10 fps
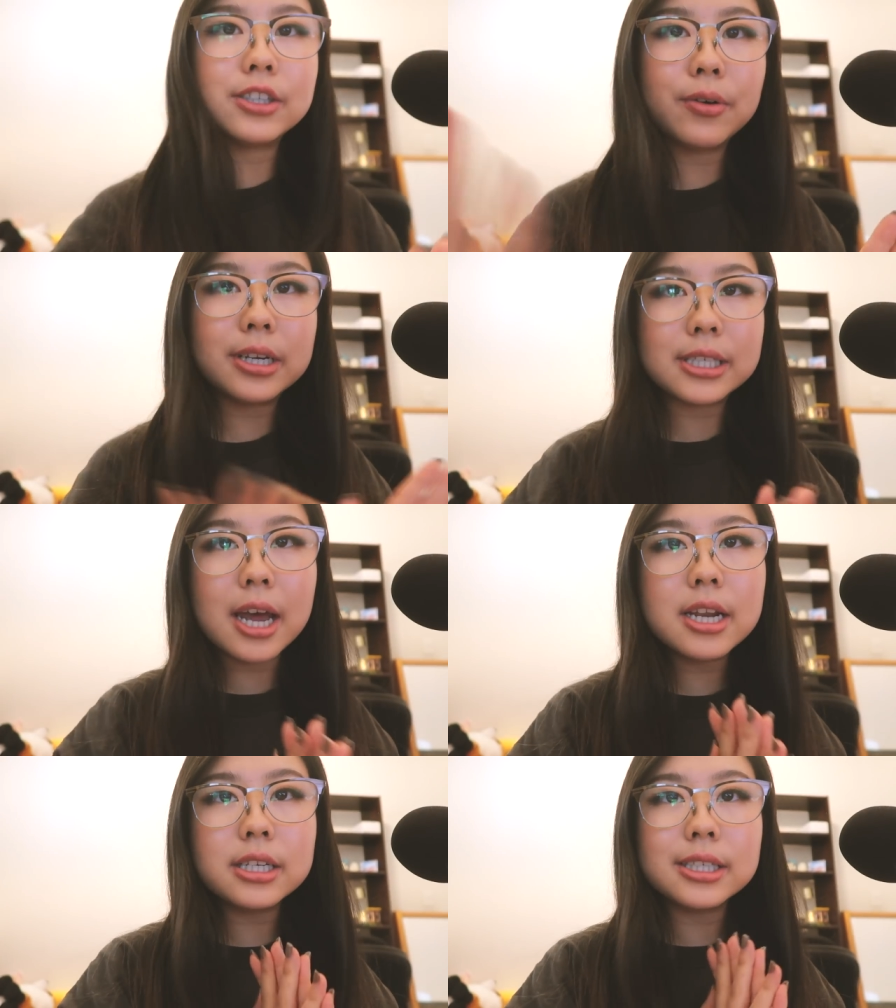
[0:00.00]
So I
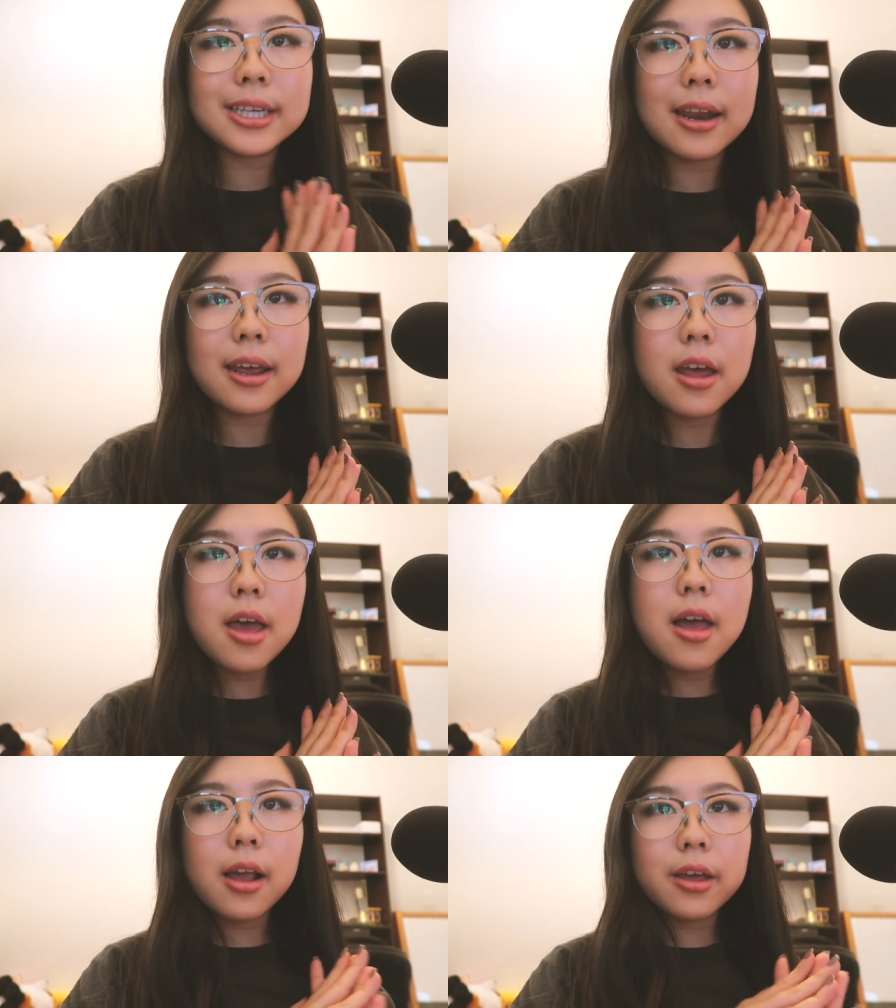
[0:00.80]
decided to set it
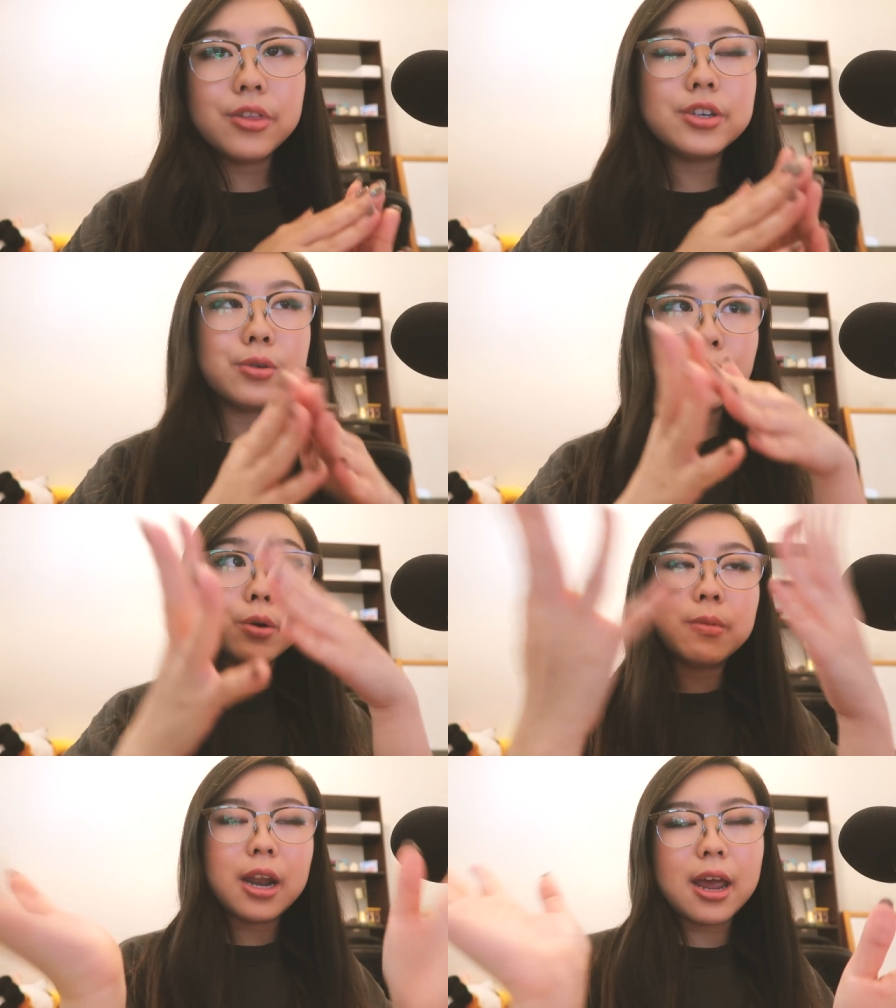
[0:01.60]
in this
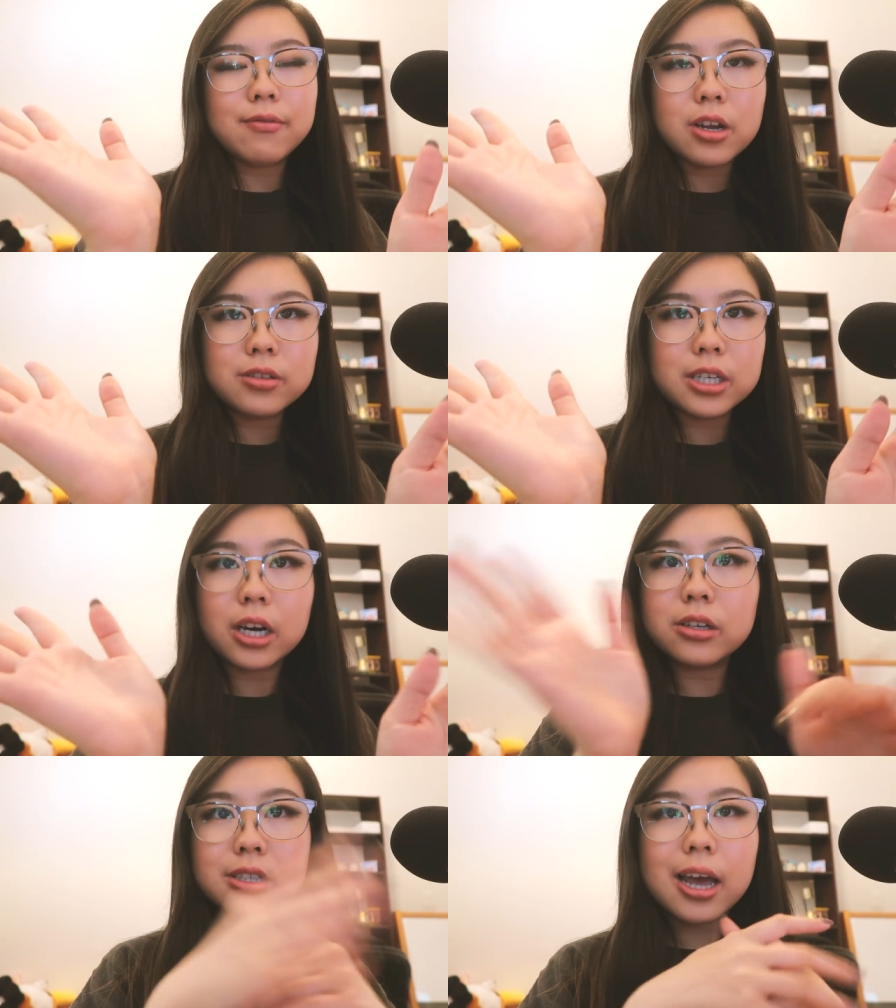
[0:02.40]
room that I have
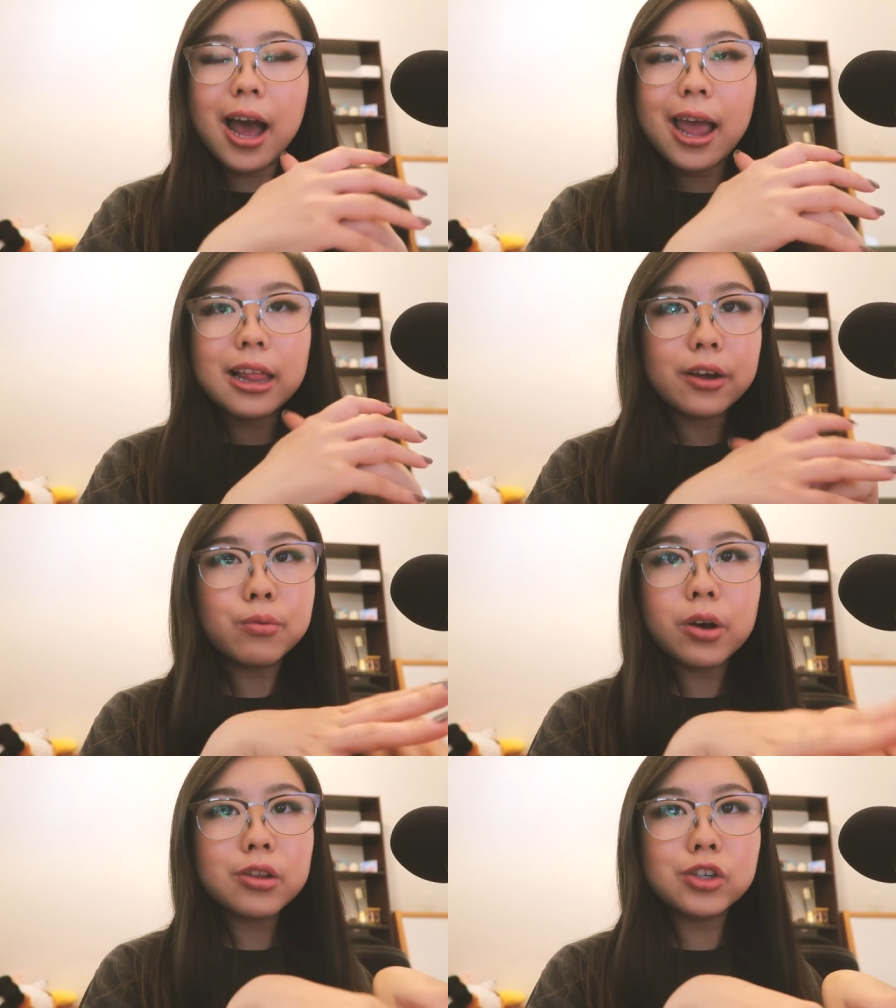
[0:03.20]
downstairs that I
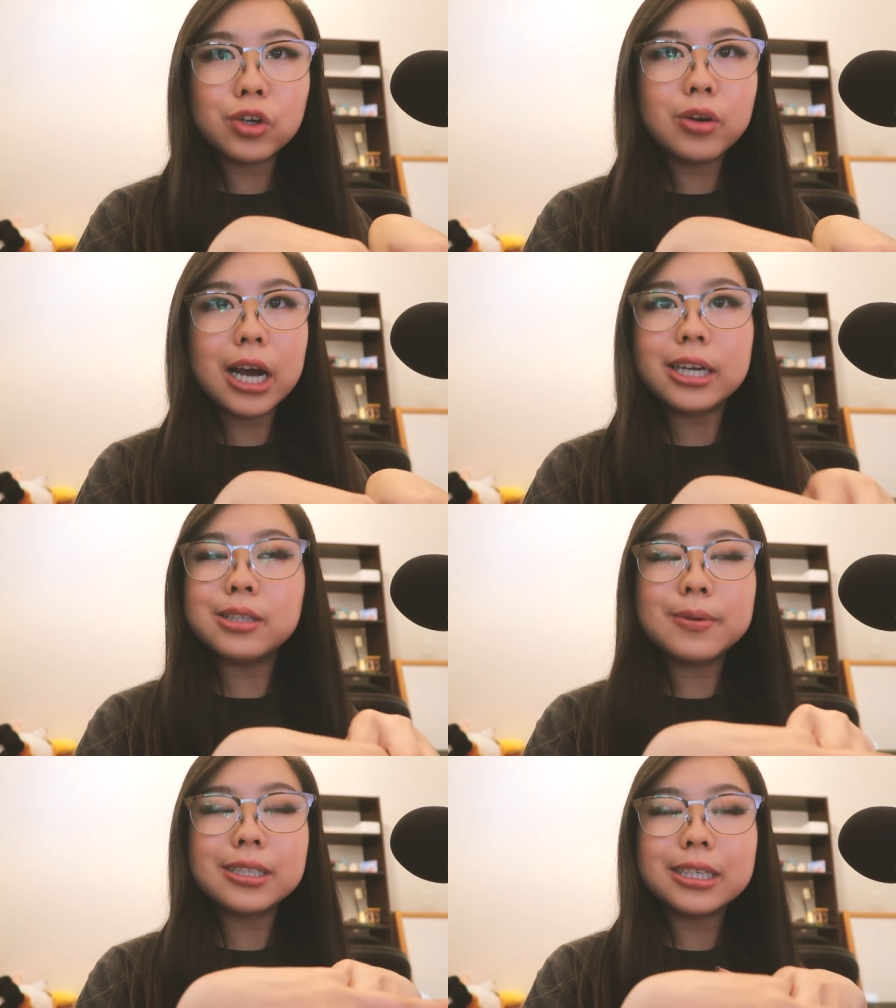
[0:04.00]
like rarely show you
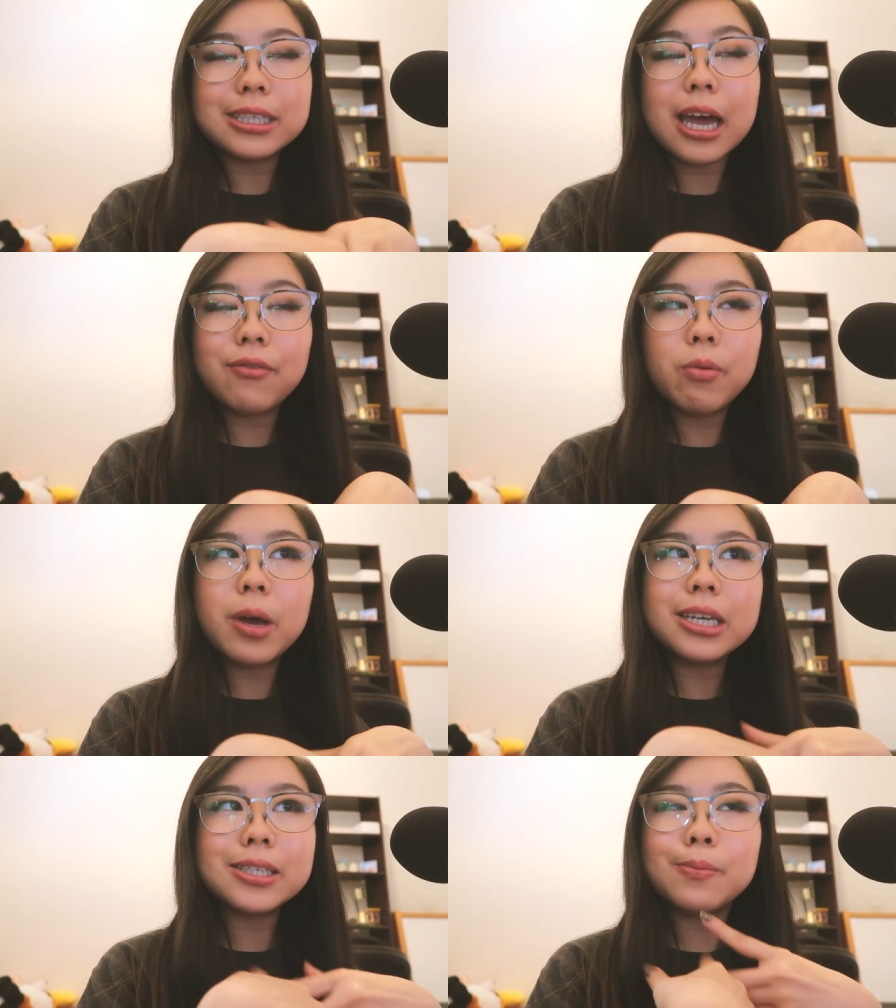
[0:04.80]
guys because it's kind of a
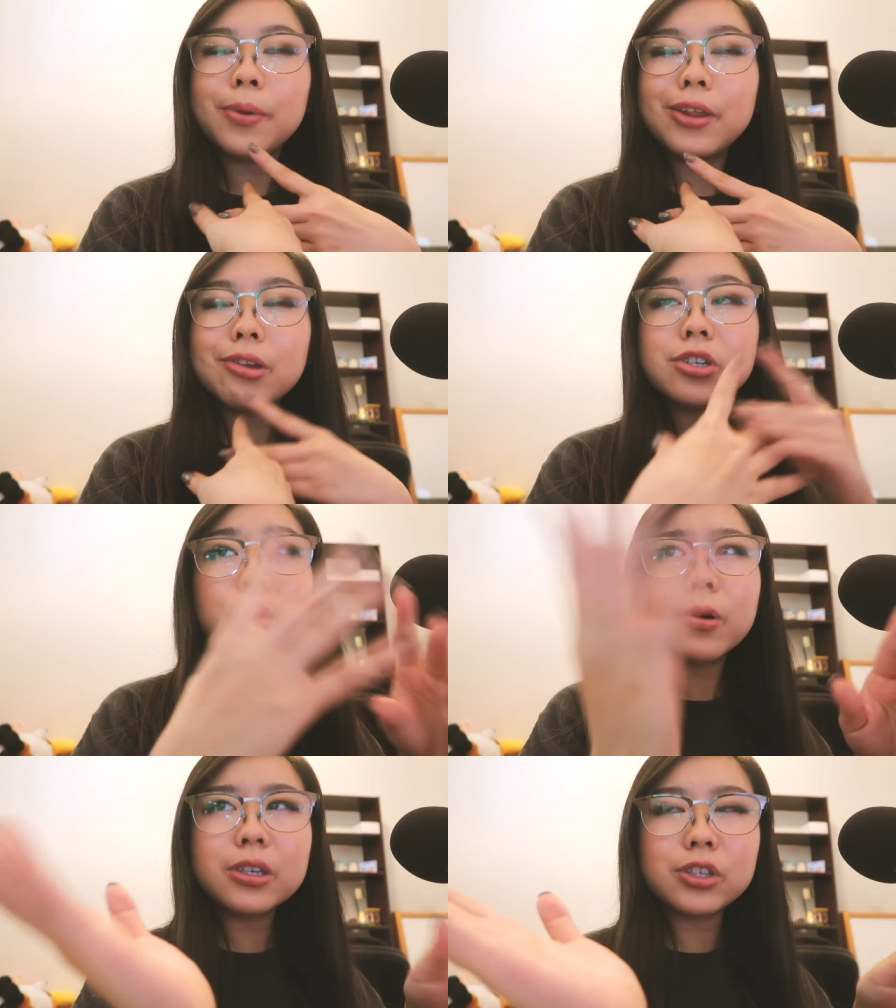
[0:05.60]
mess, but
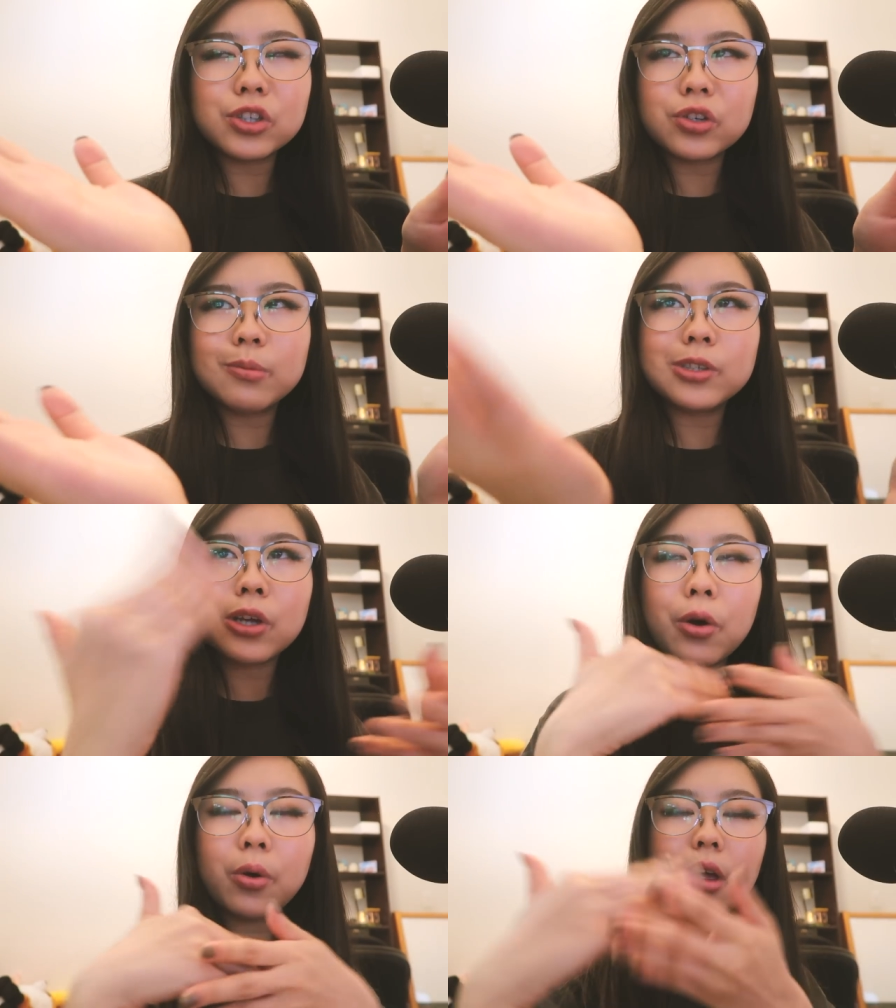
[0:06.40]
there's nowhere else to stream.
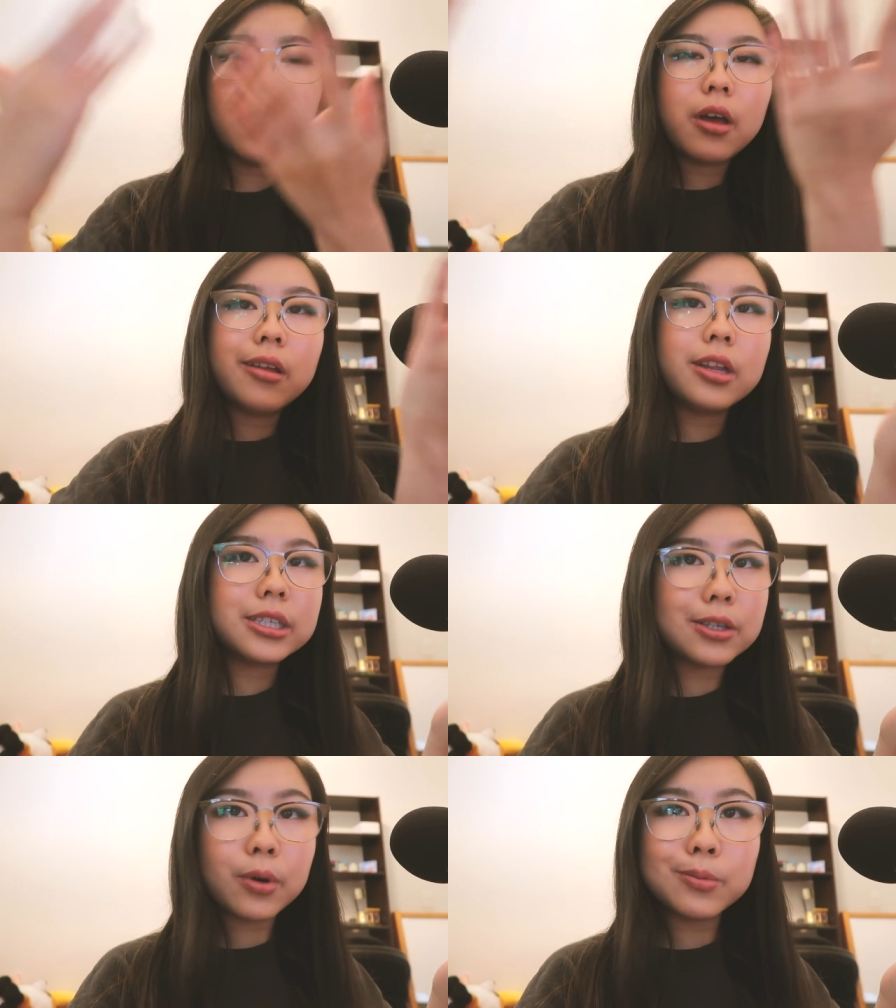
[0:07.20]
So
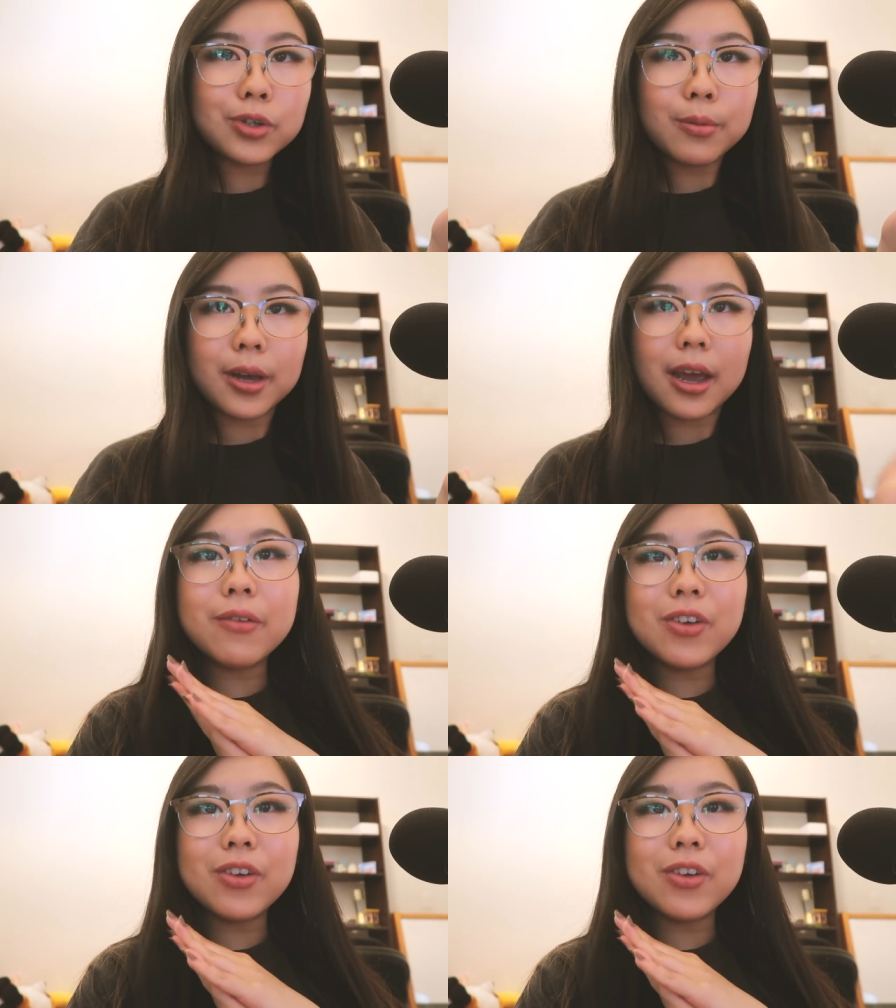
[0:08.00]
this is where I'm streaming.